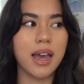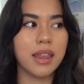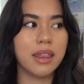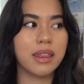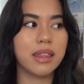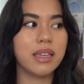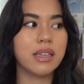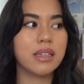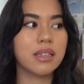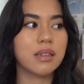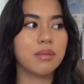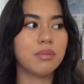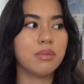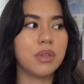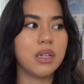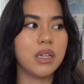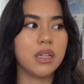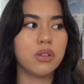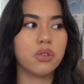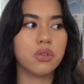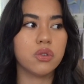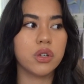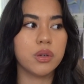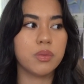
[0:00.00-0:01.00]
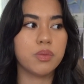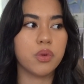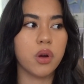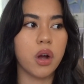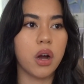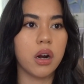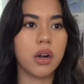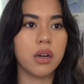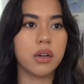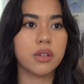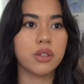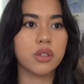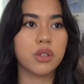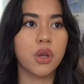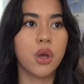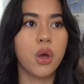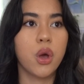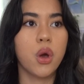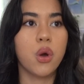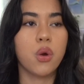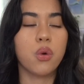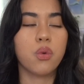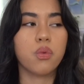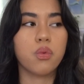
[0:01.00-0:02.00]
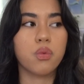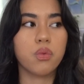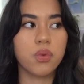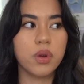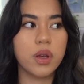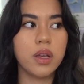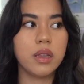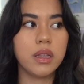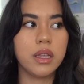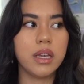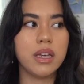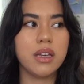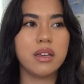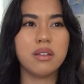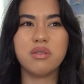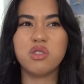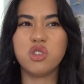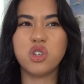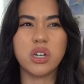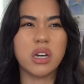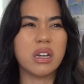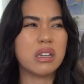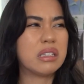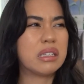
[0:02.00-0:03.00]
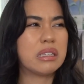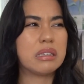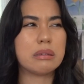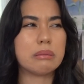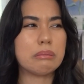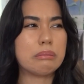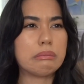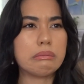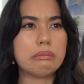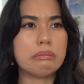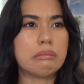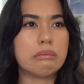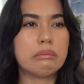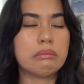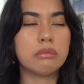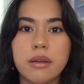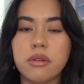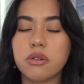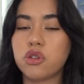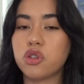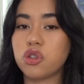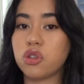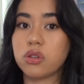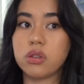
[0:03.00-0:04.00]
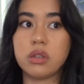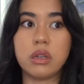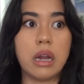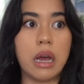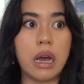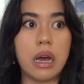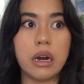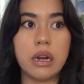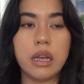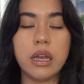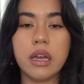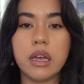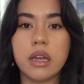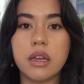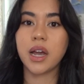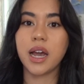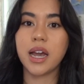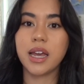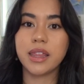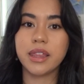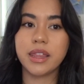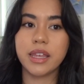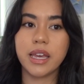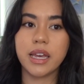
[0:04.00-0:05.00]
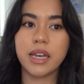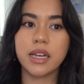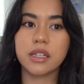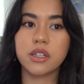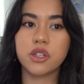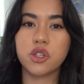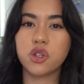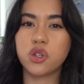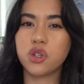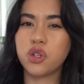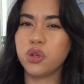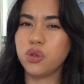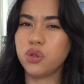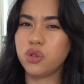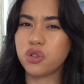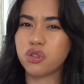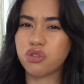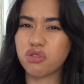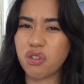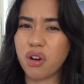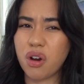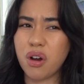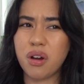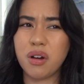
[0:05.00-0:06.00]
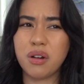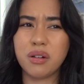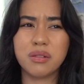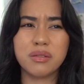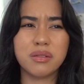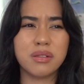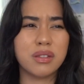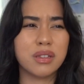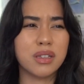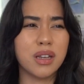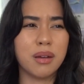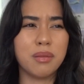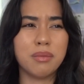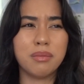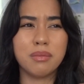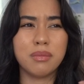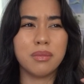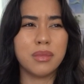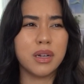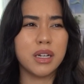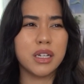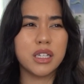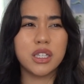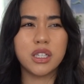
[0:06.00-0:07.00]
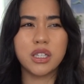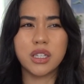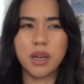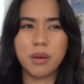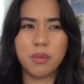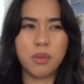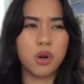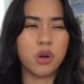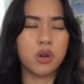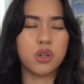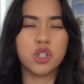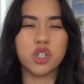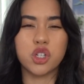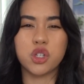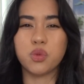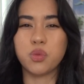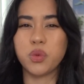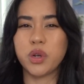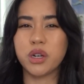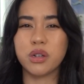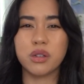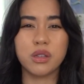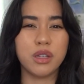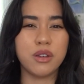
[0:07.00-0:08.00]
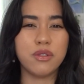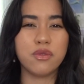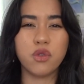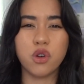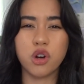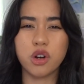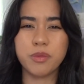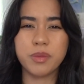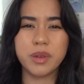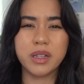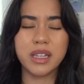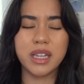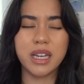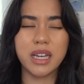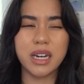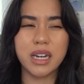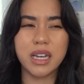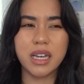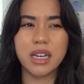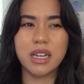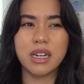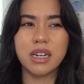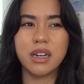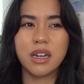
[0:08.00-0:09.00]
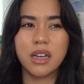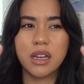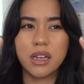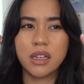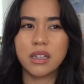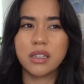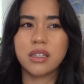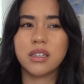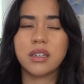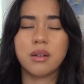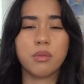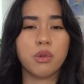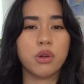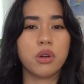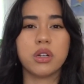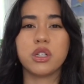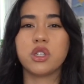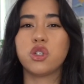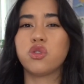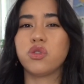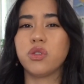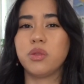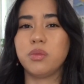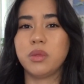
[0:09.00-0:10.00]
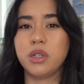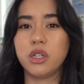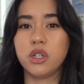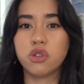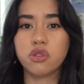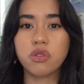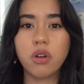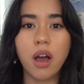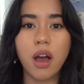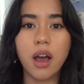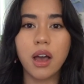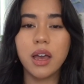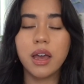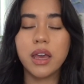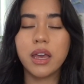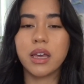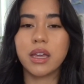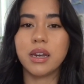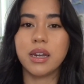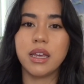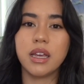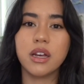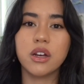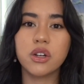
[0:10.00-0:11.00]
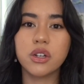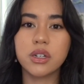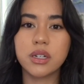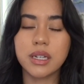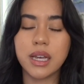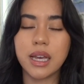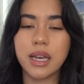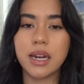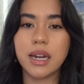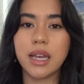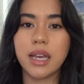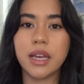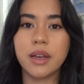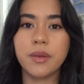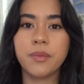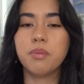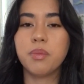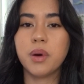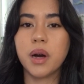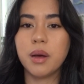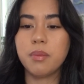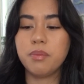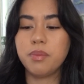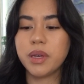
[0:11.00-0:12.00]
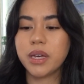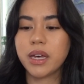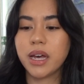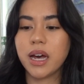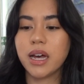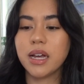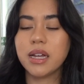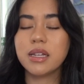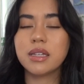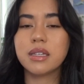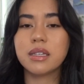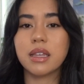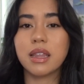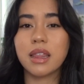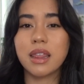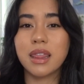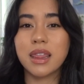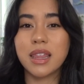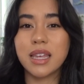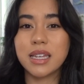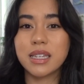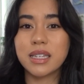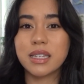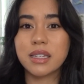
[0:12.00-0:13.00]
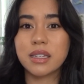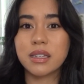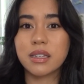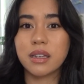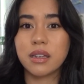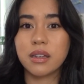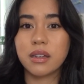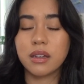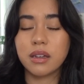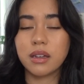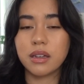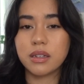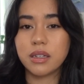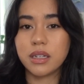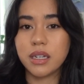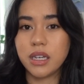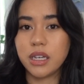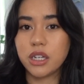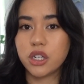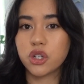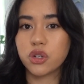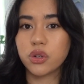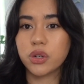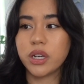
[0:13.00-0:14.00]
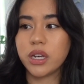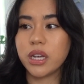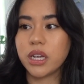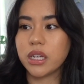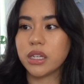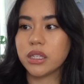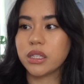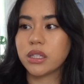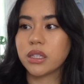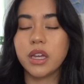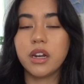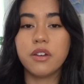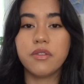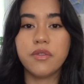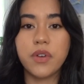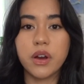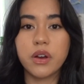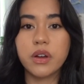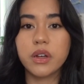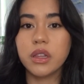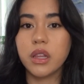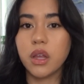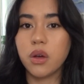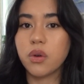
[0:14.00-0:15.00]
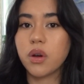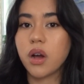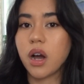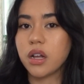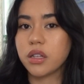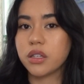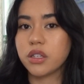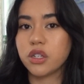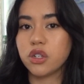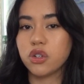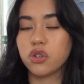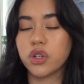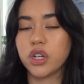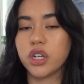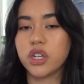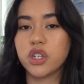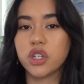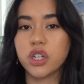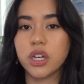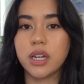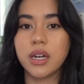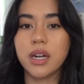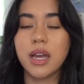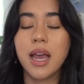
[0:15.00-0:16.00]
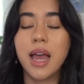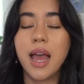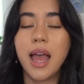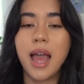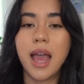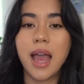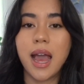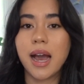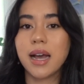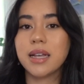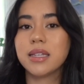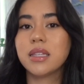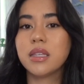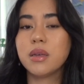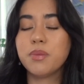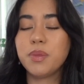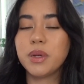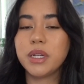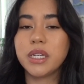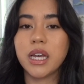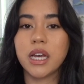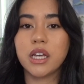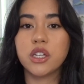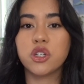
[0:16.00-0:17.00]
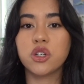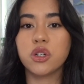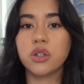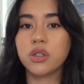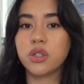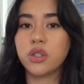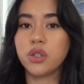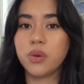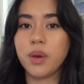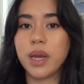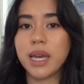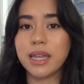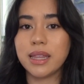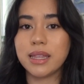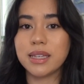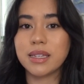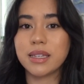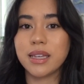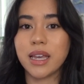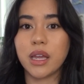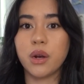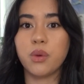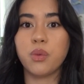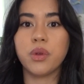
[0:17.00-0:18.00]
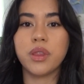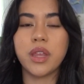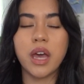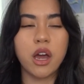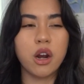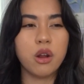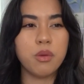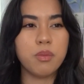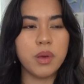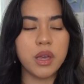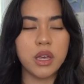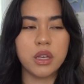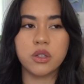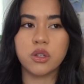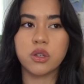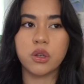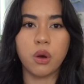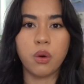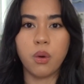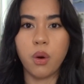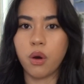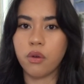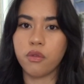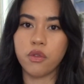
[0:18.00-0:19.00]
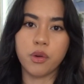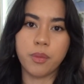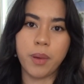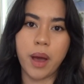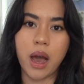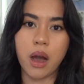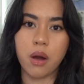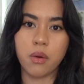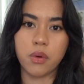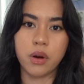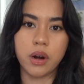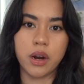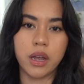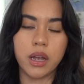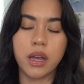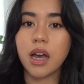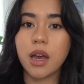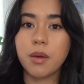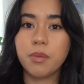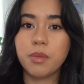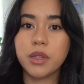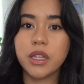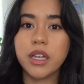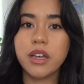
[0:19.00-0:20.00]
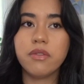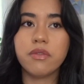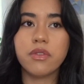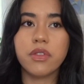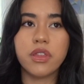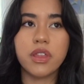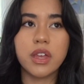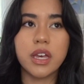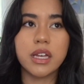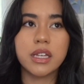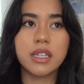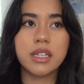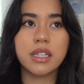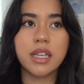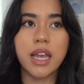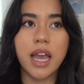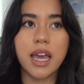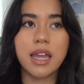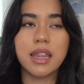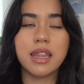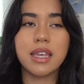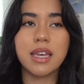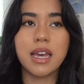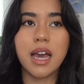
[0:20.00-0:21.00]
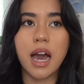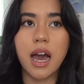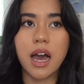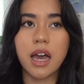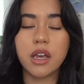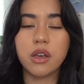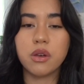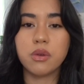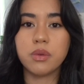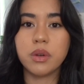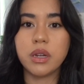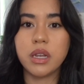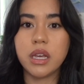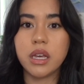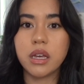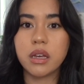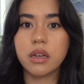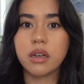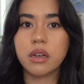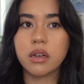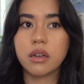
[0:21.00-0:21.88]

think some tea tree products really just, it's just not it. I think it's too strong. Some are just weirdly formulated. Some are extremely drying and irritating. But because this tea tree is in a very low concentration, it has the potential to aid the skin without it being so overpowering. I believe this and the Ionique